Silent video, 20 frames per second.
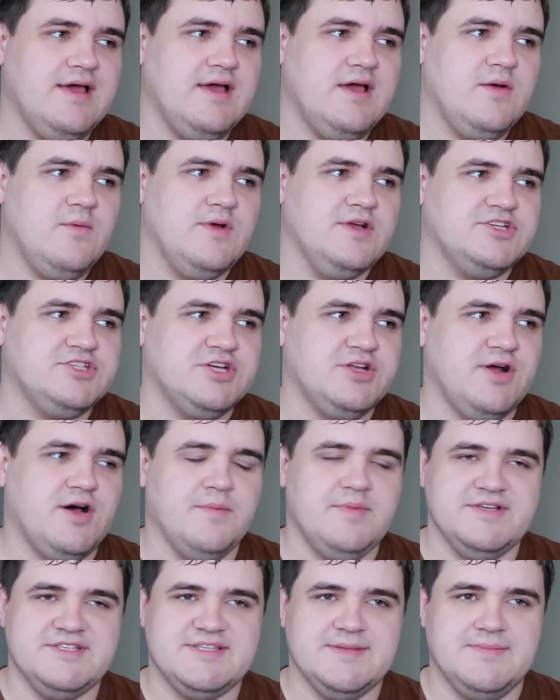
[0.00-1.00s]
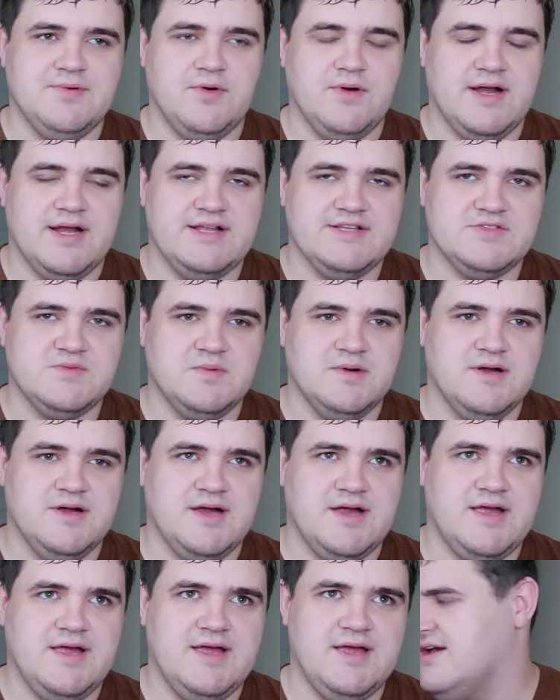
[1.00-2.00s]
We should all be supporting his work,
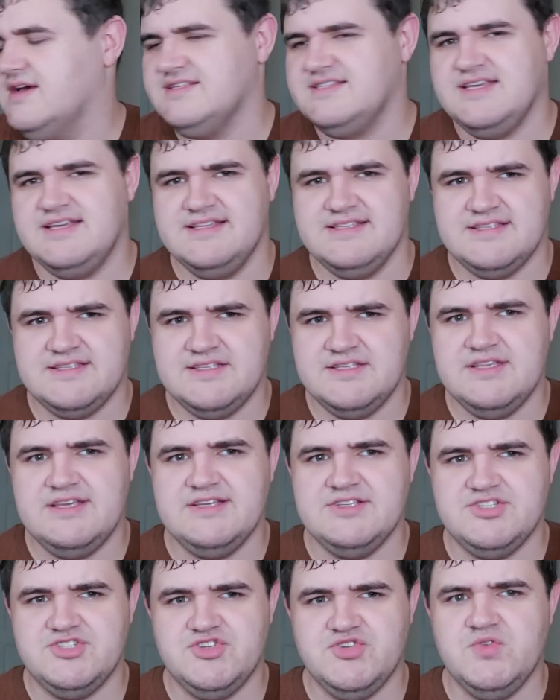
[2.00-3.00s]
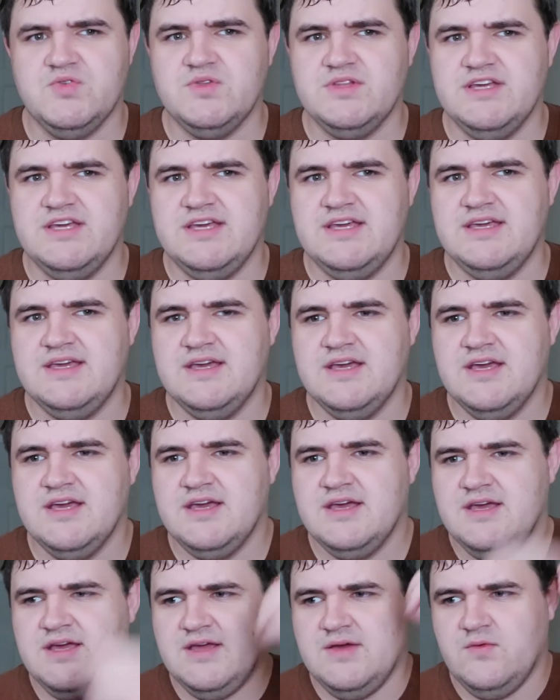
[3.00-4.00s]
because he's truly
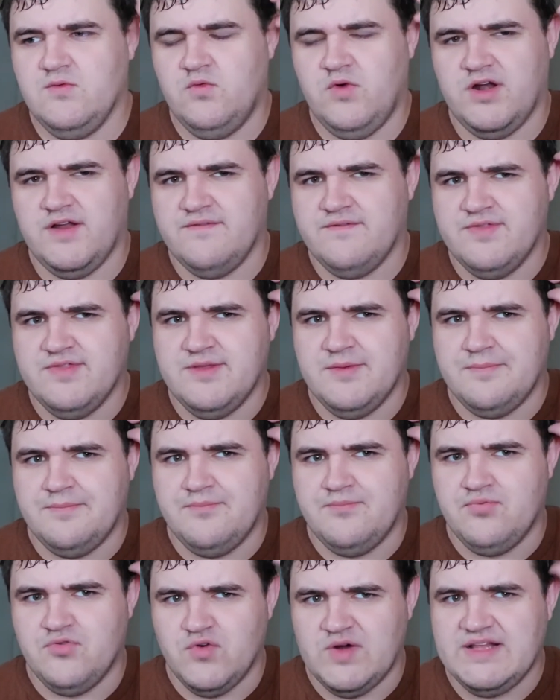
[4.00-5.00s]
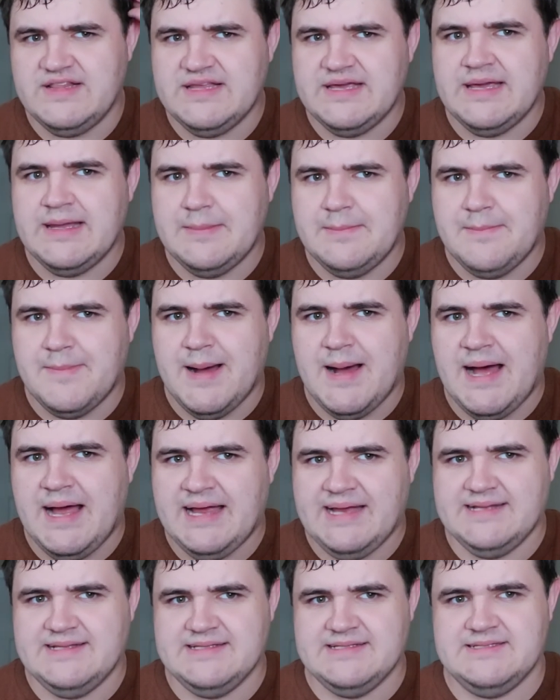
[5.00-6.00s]
one of the brilliant
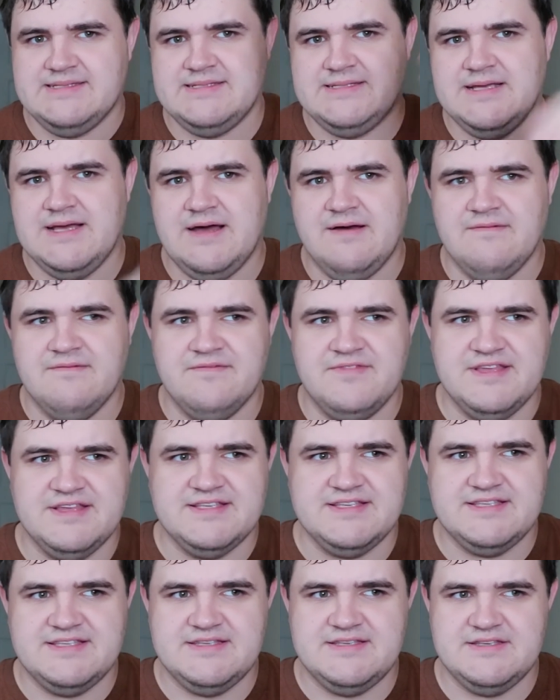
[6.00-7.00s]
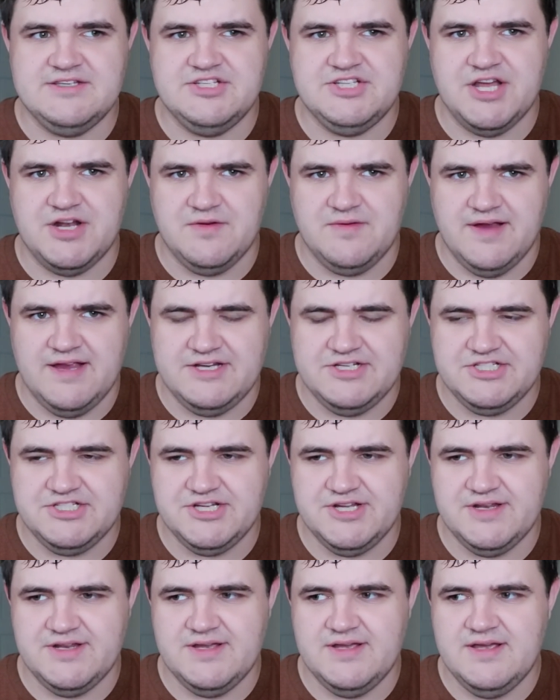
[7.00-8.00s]
minds of this
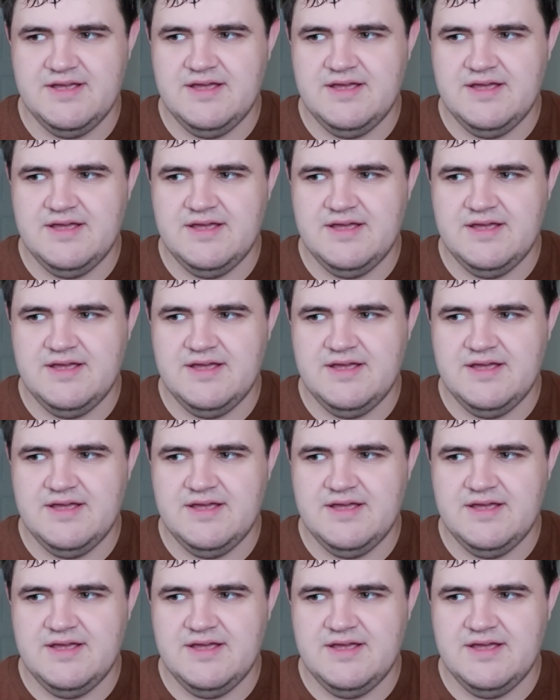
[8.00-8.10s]
generation.